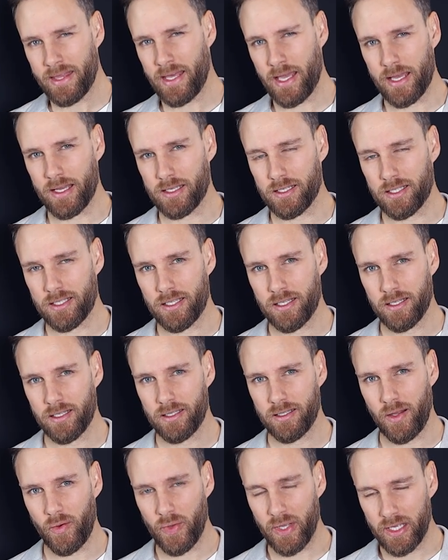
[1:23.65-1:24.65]
things
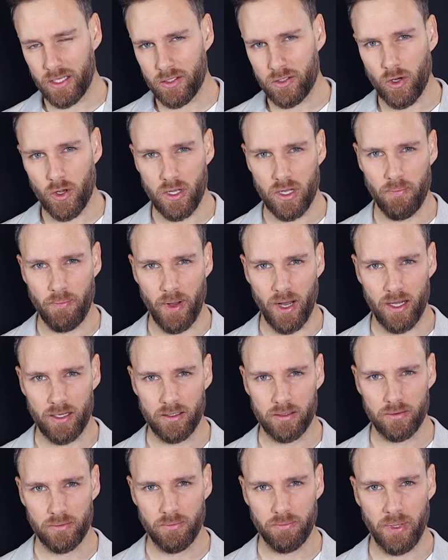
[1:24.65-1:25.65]
that we can talk about,
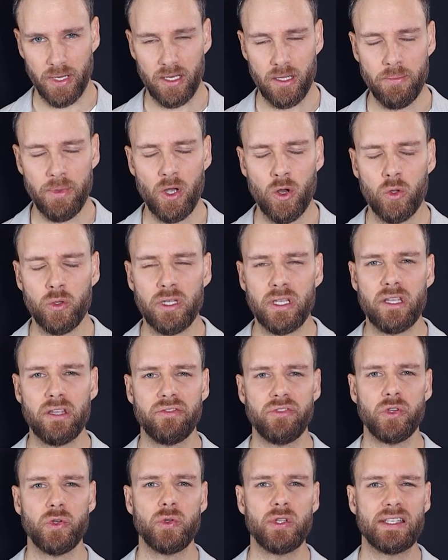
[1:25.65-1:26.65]
but let me only
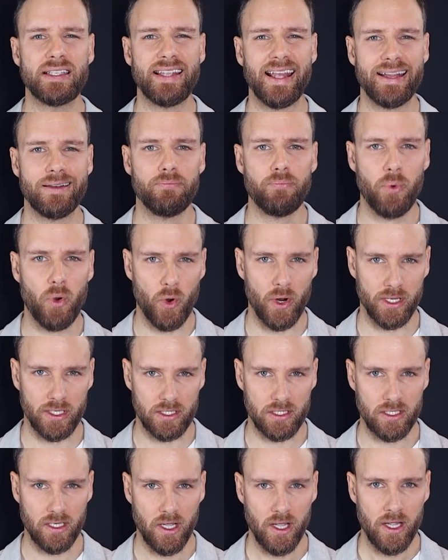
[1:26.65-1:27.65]
give you 10
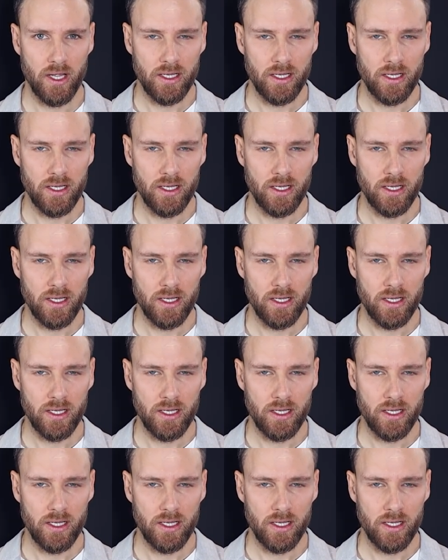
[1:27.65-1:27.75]
points.